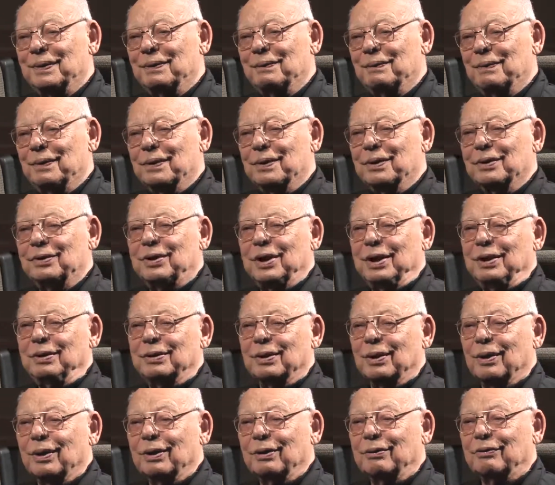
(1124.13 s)
with a
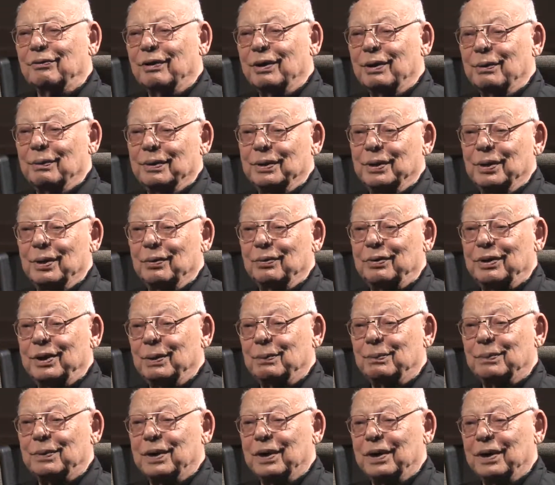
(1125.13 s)
T-33 with no
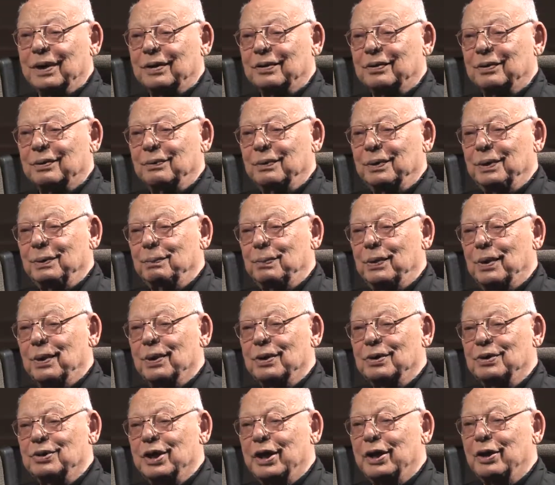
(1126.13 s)
tip tanks, and we'd put
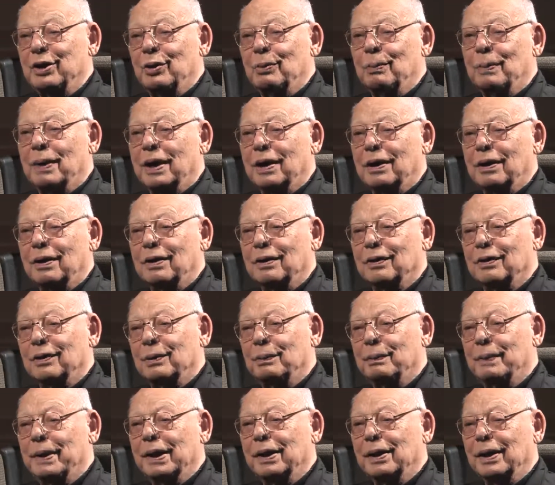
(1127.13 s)
a JATO bottle on
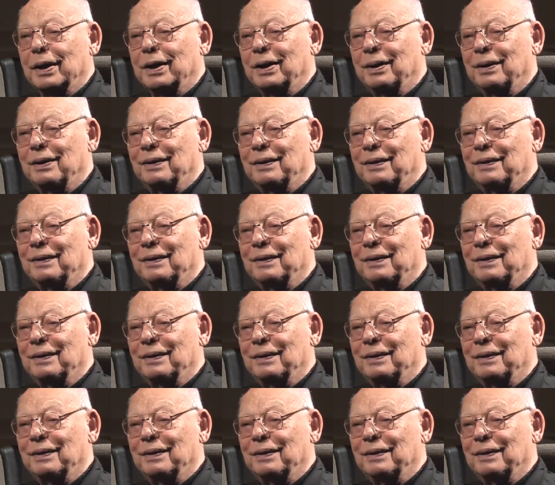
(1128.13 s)
the belly,